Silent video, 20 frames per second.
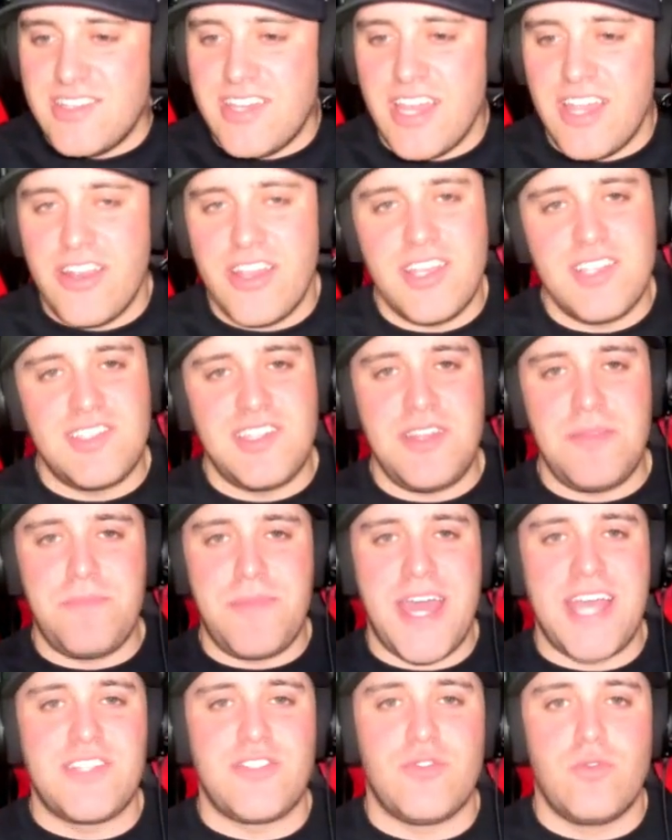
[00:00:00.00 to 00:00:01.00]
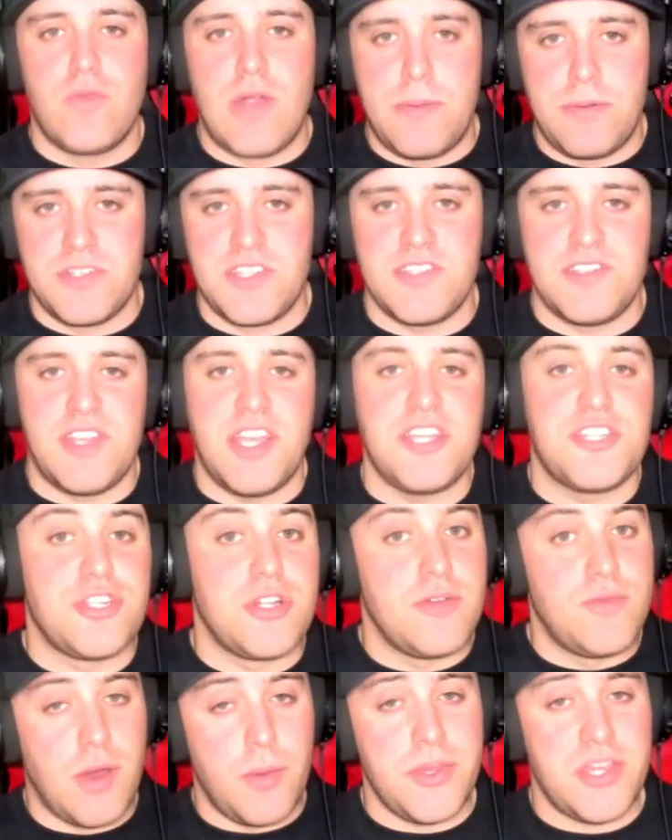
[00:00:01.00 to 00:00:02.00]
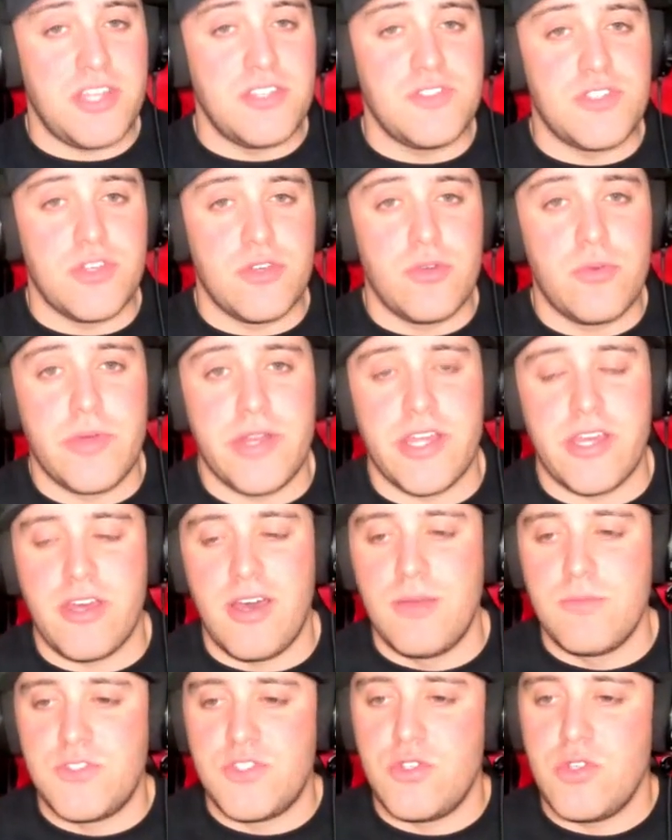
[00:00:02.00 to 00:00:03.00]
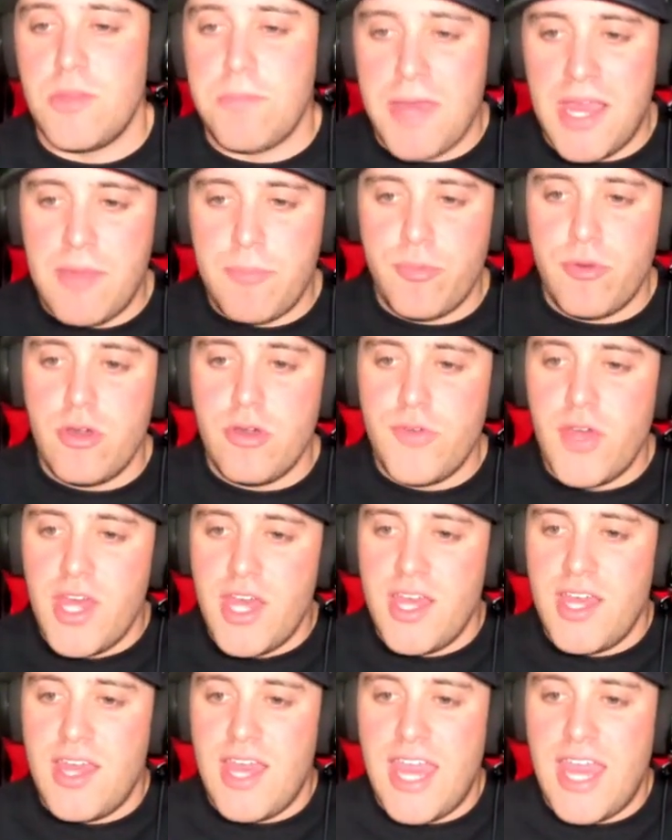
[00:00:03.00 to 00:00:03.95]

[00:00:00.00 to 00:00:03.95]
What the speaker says: There is the best representation of what we can do when it comes to the paint booth